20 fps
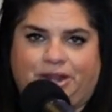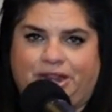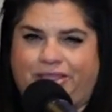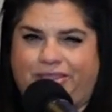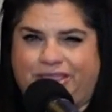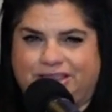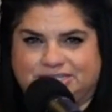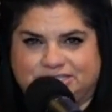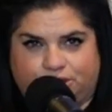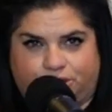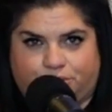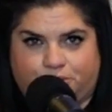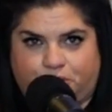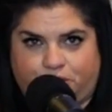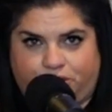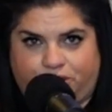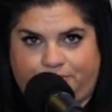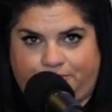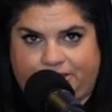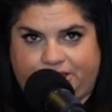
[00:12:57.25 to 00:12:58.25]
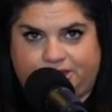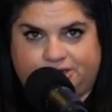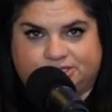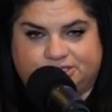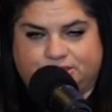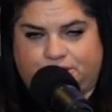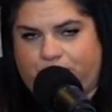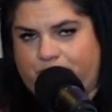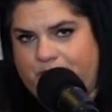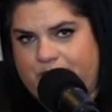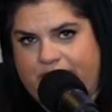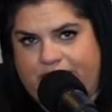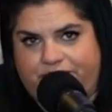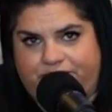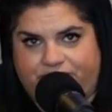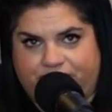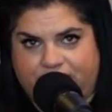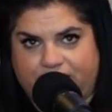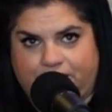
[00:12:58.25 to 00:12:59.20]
but I like to throw them in so you kind of